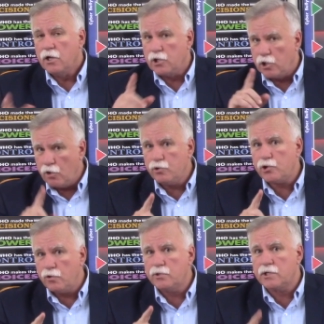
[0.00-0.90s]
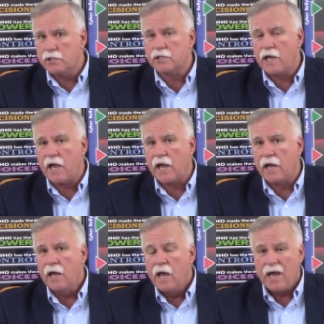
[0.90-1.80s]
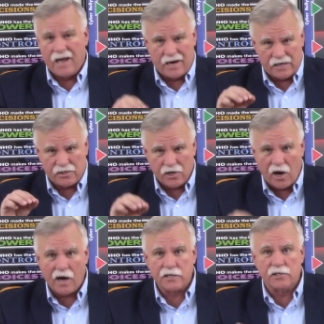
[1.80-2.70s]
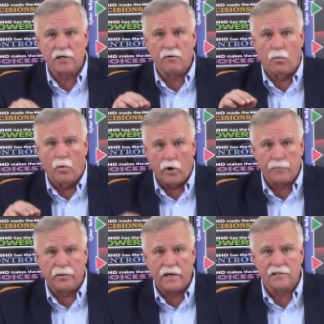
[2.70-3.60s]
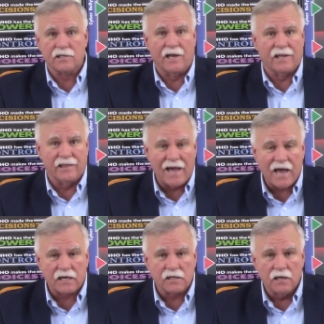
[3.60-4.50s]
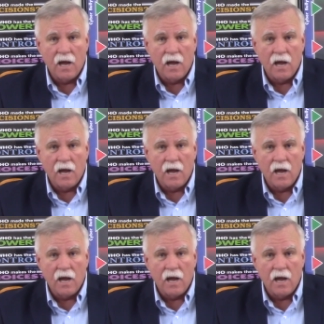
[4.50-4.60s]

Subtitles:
you choose to stay in a toxic workplace like that,